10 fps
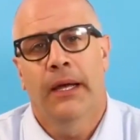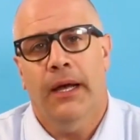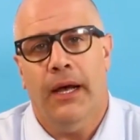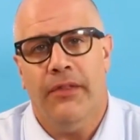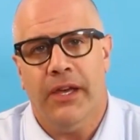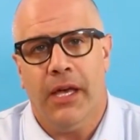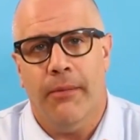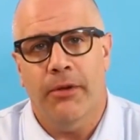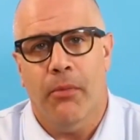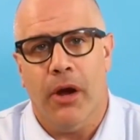that
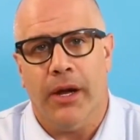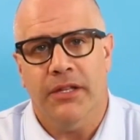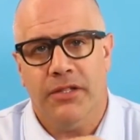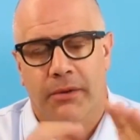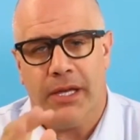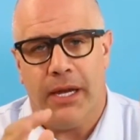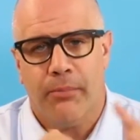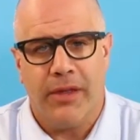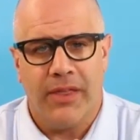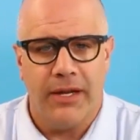come to market. So I'm gonna kind of
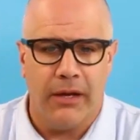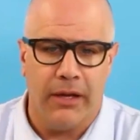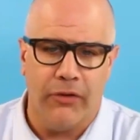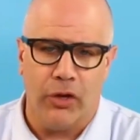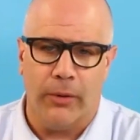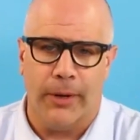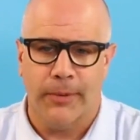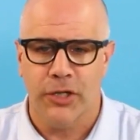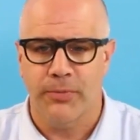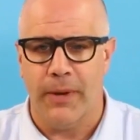break that down, give you a little bit of
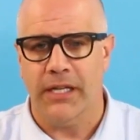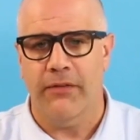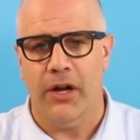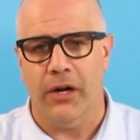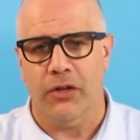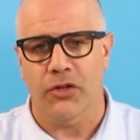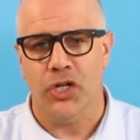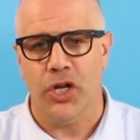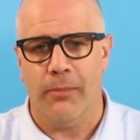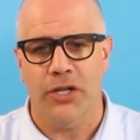perspective here, and I'll
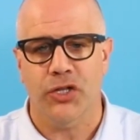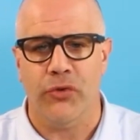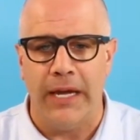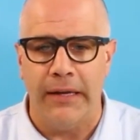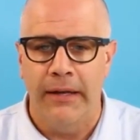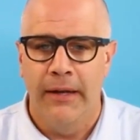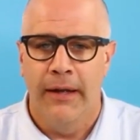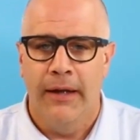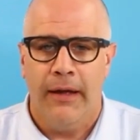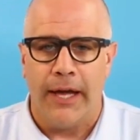share my screen
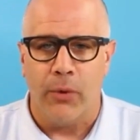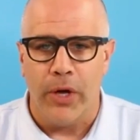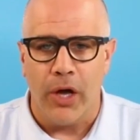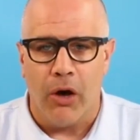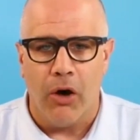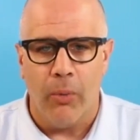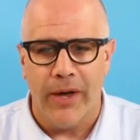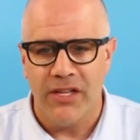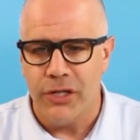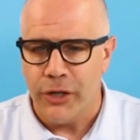like we
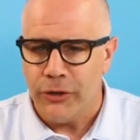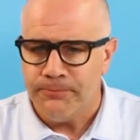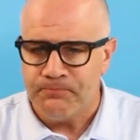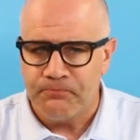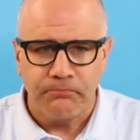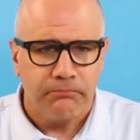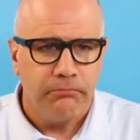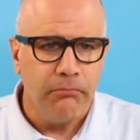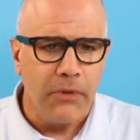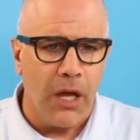always do
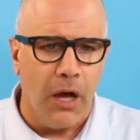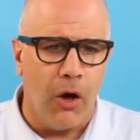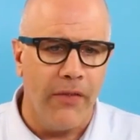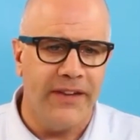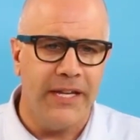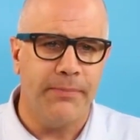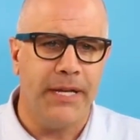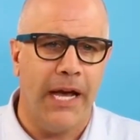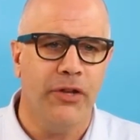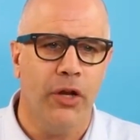on the deep
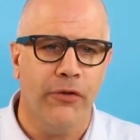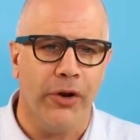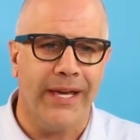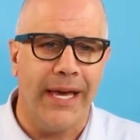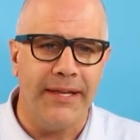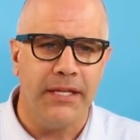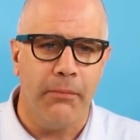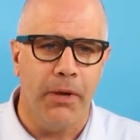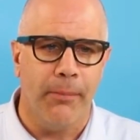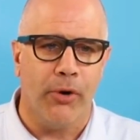dive. You know, if you're a
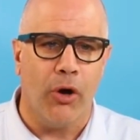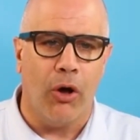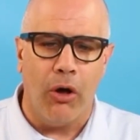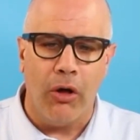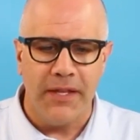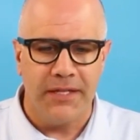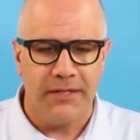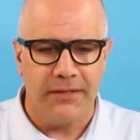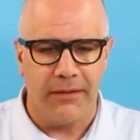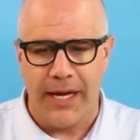KCM member, all of these
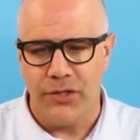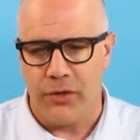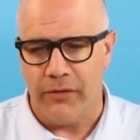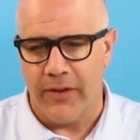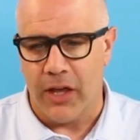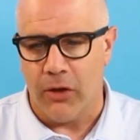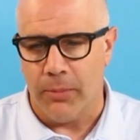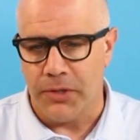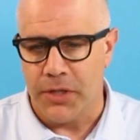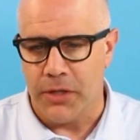slides are
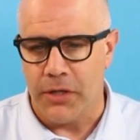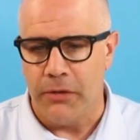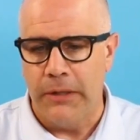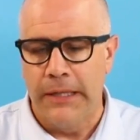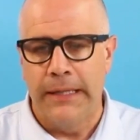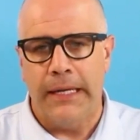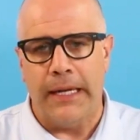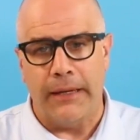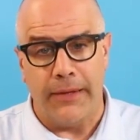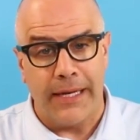available to you in the